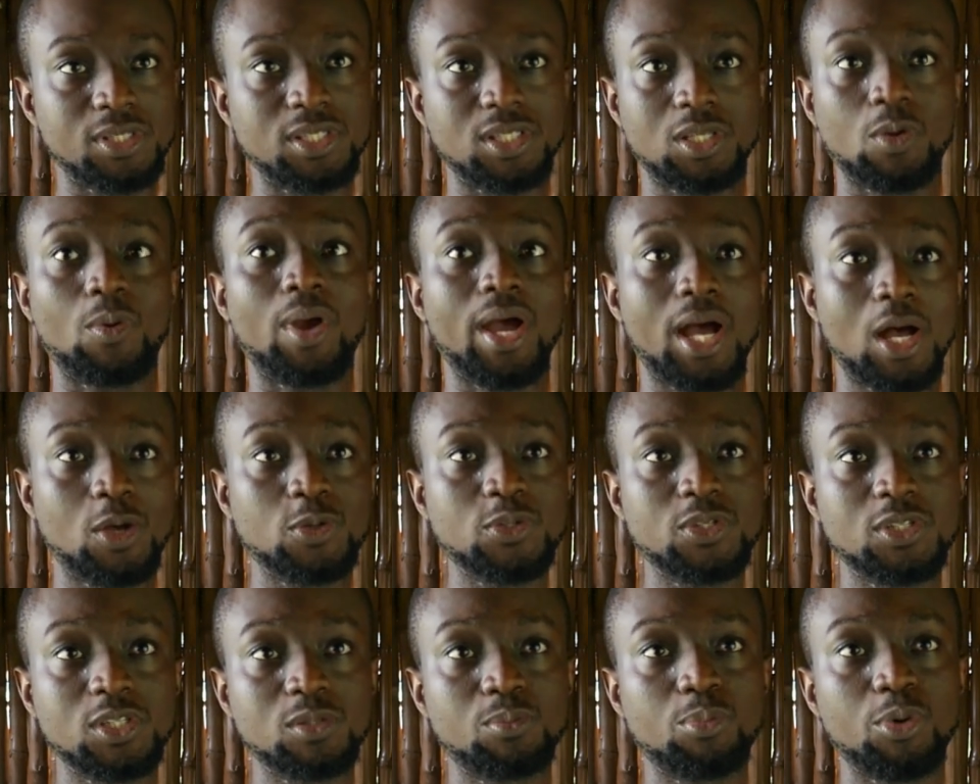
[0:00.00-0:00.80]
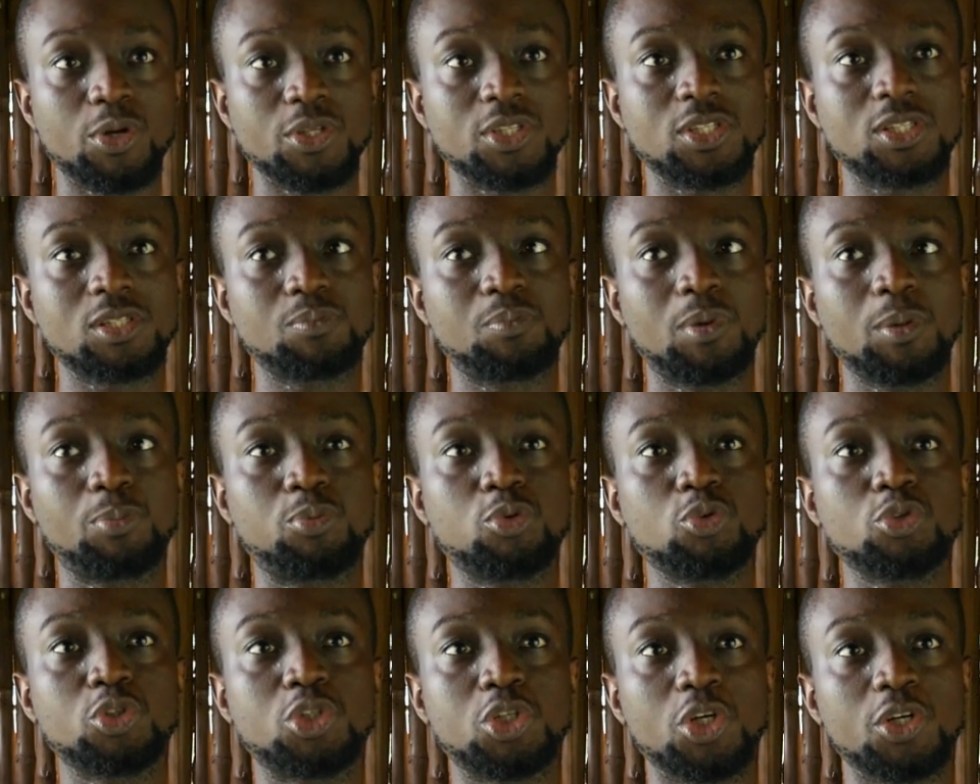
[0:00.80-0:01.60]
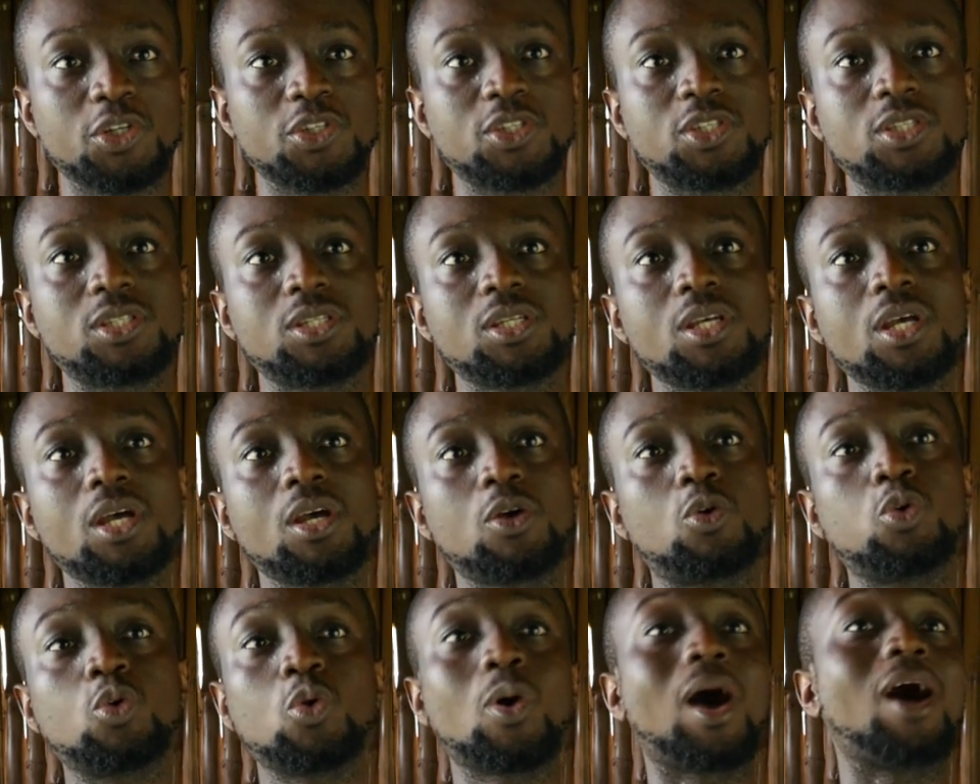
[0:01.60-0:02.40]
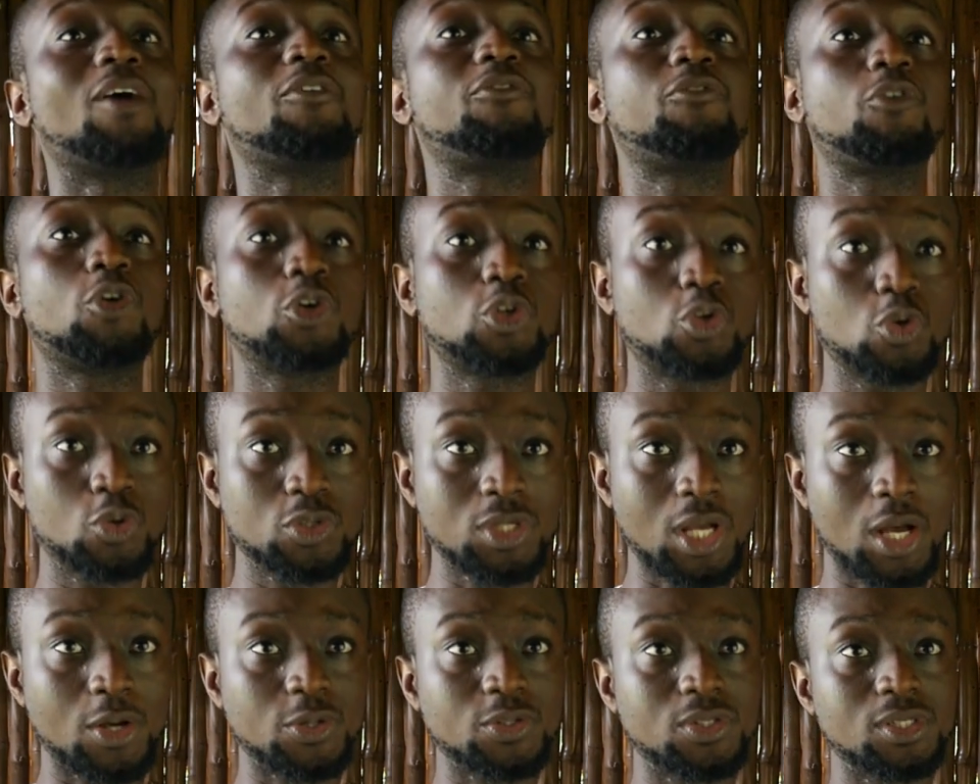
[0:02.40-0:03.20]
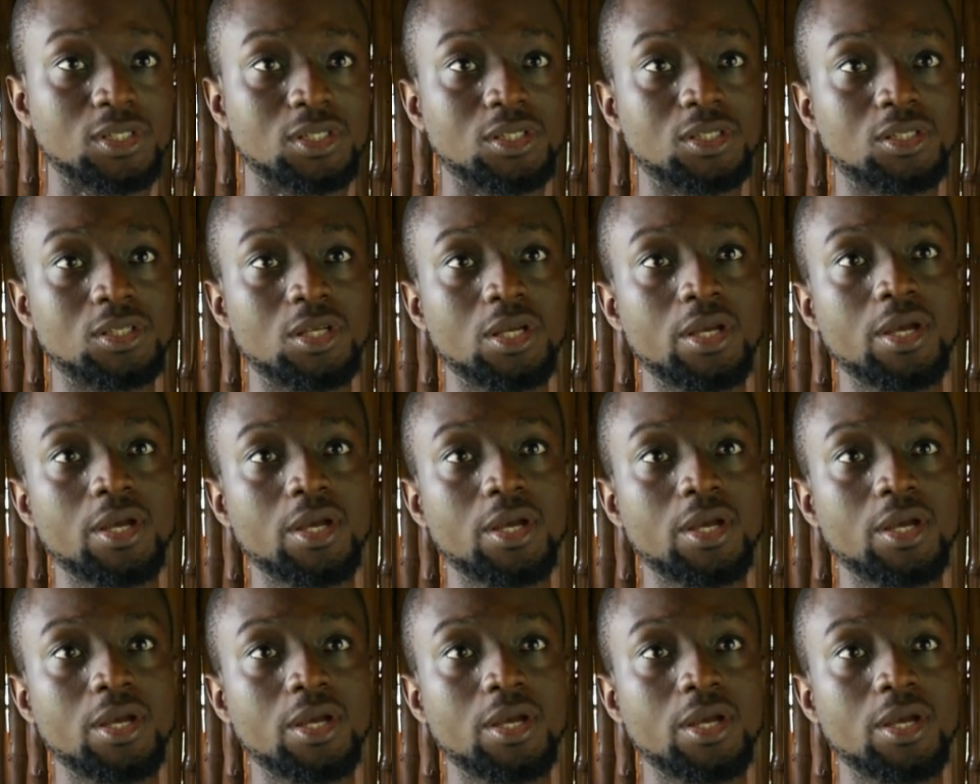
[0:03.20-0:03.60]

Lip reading: There were houses, but people just couldn't afford those houses.